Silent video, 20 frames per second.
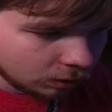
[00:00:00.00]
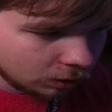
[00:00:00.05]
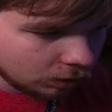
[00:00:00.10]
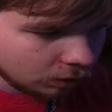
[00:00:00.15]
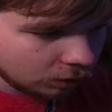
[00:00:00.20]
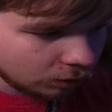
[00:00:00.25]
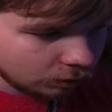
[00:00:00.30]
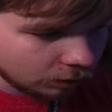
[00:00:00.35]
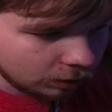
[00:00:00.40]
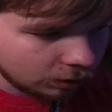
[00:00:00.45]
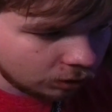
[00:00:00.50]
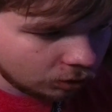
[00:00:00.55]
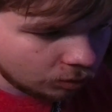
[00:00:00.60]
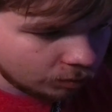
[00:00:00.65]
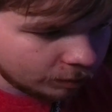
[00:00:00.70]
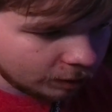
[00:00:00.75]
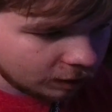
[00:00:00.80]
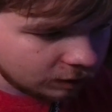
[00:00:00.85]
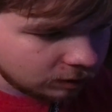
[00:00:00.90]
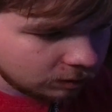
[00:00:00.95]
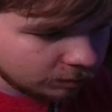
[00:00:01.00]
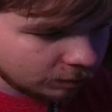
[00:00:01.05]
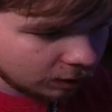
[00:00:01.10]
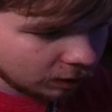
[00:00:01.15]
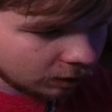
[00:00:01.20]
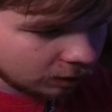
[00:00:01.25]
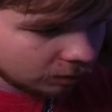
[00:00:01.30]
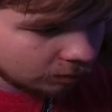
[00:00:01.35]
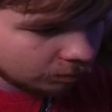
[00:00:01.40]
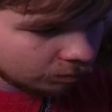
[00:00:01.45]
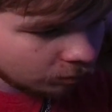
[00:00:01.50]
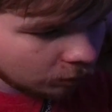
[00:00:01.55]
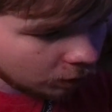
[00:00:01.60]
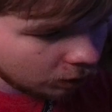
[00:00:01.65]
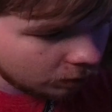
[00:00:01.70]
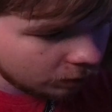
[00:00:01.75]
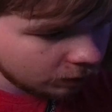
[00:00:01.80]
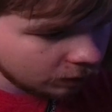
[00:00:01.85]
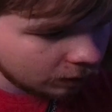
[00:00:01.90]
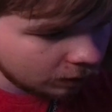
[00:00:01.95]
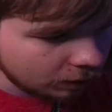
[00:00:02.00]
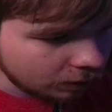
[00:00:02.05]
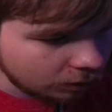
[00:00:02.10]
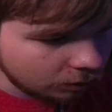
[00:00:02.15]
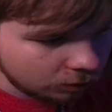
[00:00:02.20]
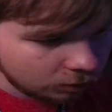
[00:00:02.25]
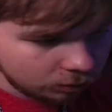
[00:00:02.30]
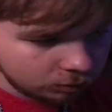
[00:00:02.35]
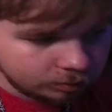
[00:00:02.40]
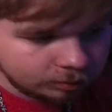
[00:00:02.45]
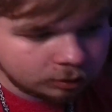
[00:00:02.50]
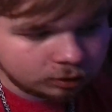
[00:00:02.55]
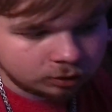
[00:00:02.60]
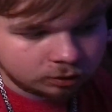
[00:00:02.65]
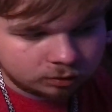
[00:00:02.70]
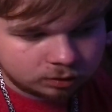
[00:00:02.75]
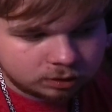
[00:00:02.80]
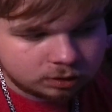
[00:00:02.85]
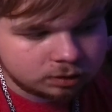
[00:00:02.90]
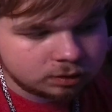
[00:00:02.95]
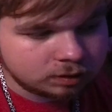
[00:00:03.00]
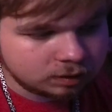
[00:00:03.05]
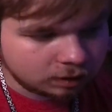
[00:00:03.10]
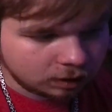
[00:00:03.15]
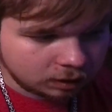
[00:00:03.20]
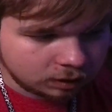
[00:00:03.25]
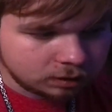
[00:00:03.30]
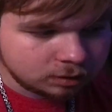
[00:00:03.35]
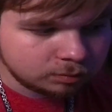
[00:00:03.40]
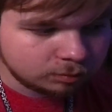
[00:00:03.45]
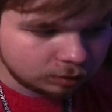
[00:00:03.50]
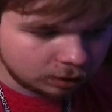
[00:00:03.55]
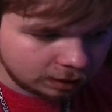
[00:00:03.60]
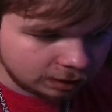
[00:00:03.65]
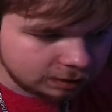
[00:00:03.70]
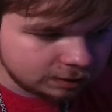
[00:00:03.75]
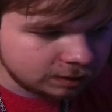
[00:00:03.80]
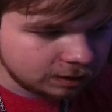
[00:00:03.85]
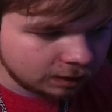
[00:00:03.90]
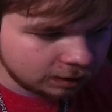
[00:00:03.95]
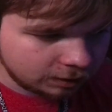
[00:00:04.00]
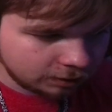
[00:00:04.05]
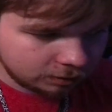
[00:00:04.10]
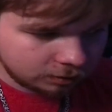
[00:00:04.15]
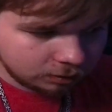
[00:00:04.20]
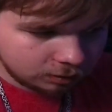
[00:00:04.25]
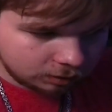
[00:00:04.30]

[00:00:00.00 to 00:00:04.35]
you know they going back to back. Mari and Cole producers. Nice. Blacks edit.